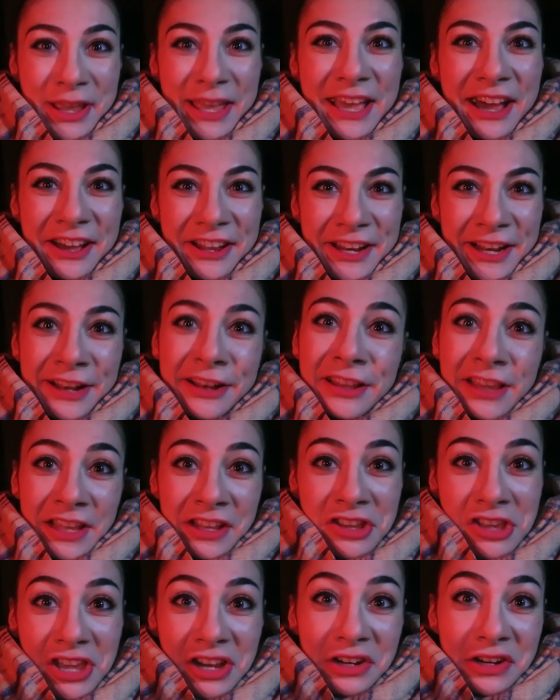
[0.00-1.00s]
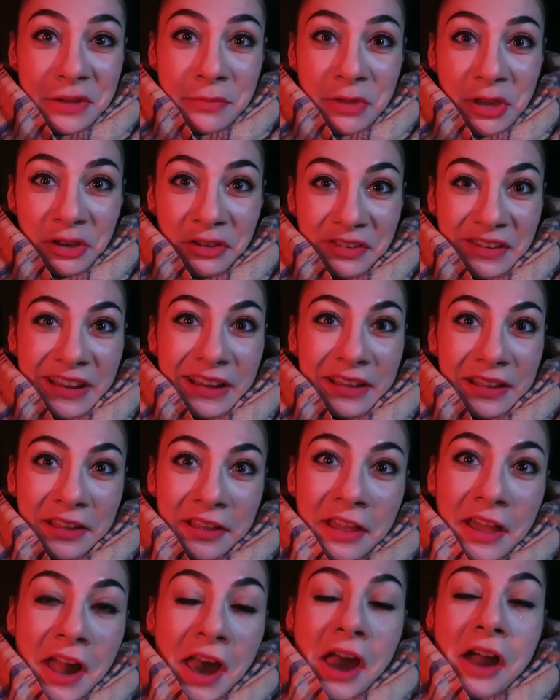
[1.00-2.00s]
We got in. Can you hear the music?
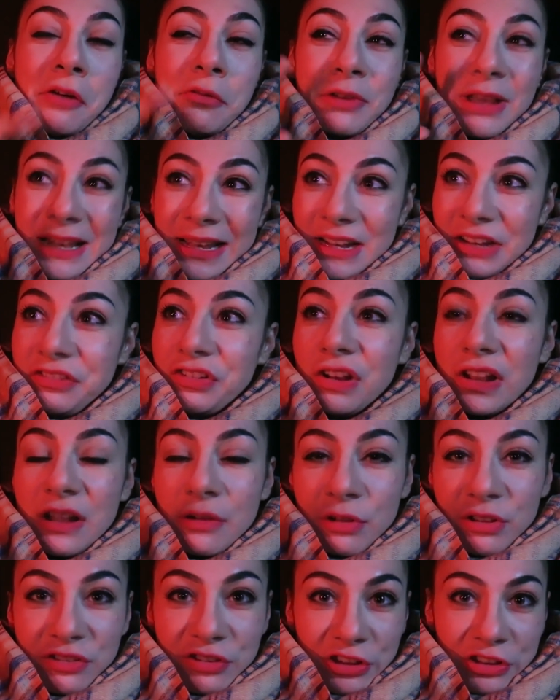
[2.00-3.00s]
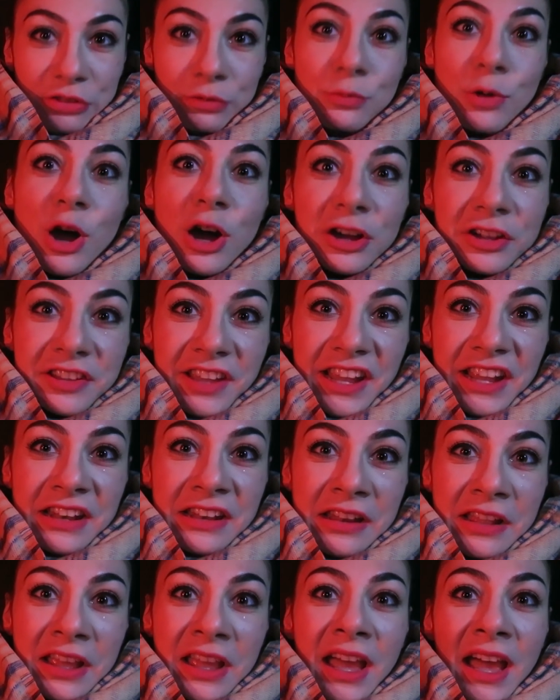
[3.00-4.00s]
We literally just walked in
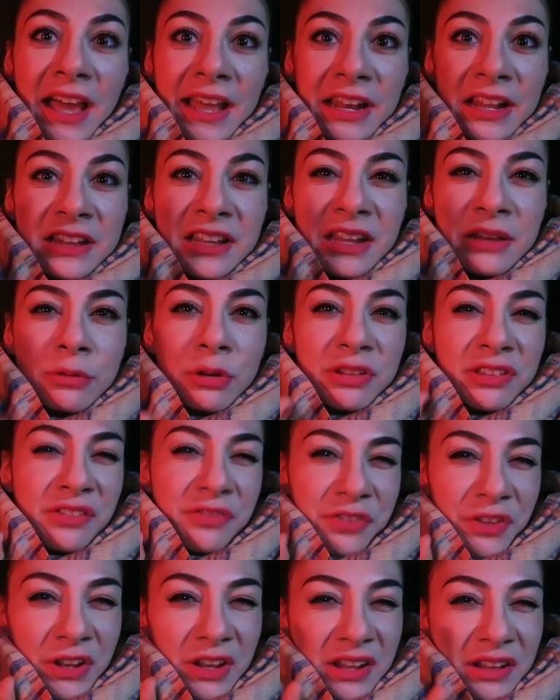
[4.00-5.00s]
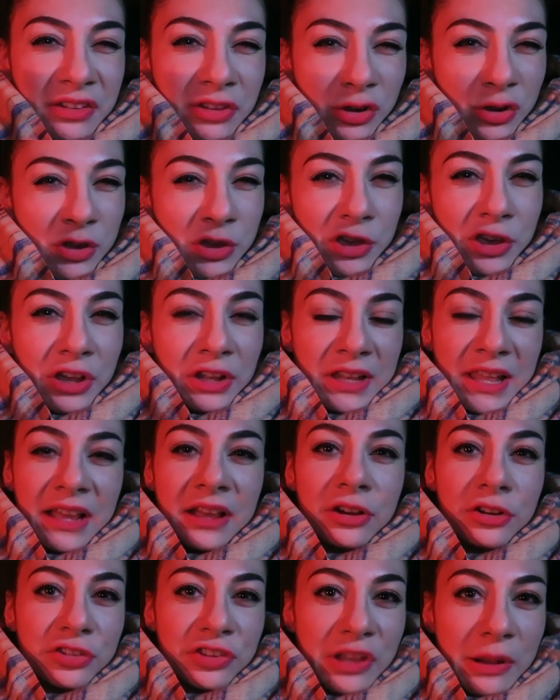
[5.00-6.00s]
and Adi wasn't feeling too good.
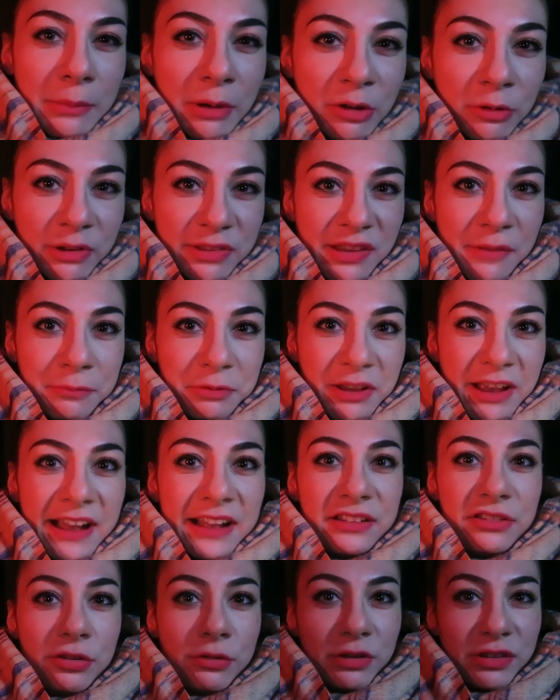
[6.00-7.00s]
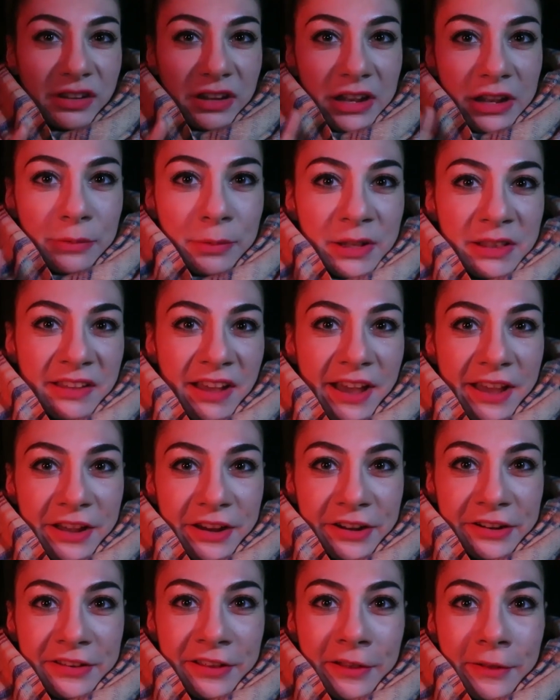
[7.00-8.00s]
Like her stomach was upset. She was a little bit
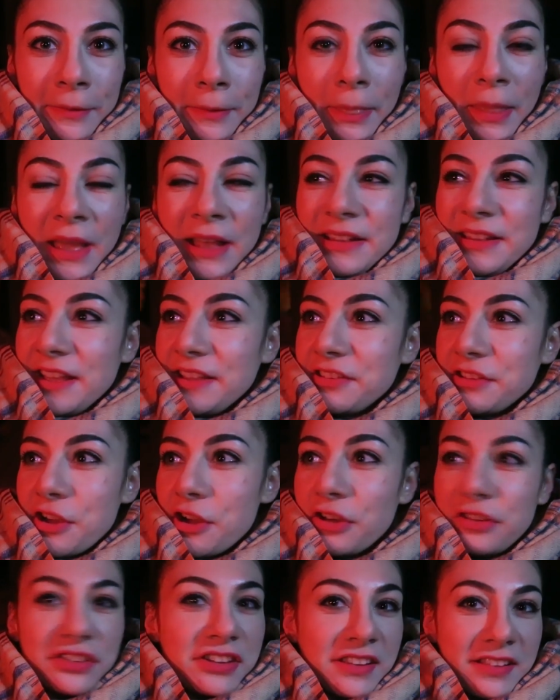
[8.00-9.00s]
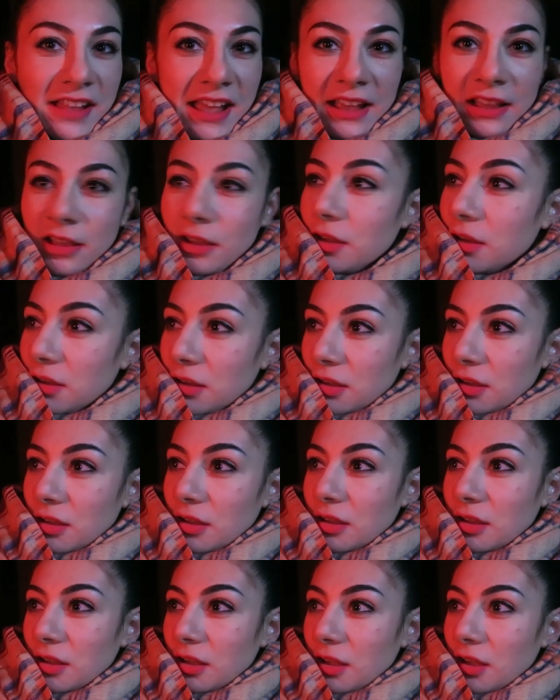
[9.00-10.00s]
tired. This girl, she's like...
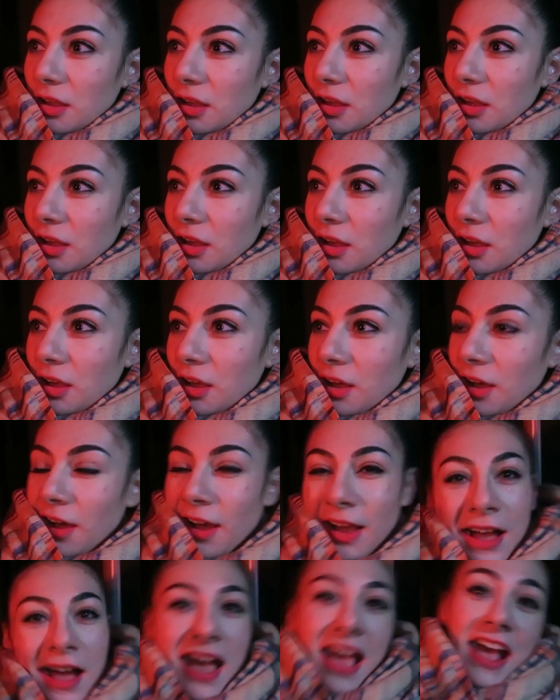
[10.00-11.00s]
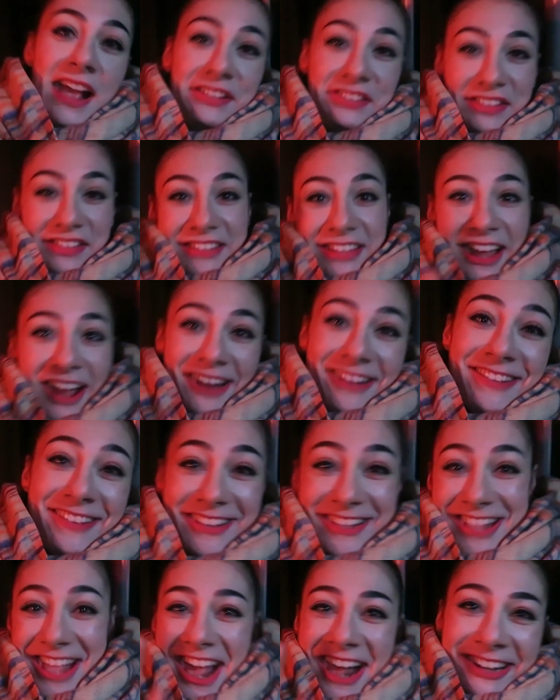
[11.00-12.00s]
And she starts
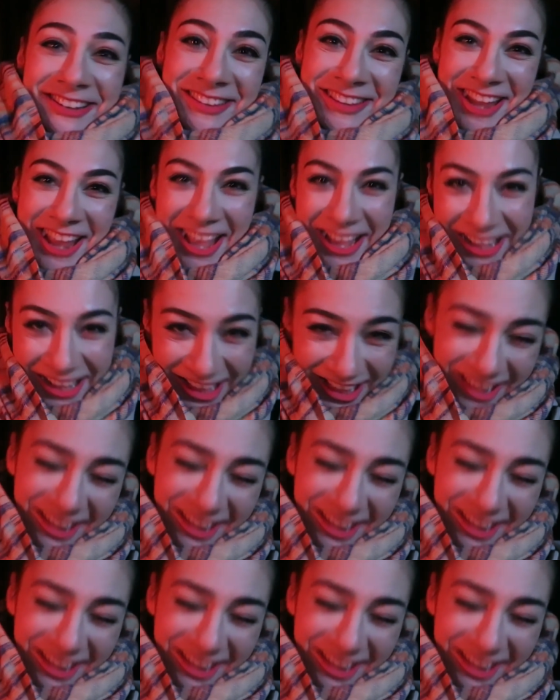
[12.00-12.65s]
dancing.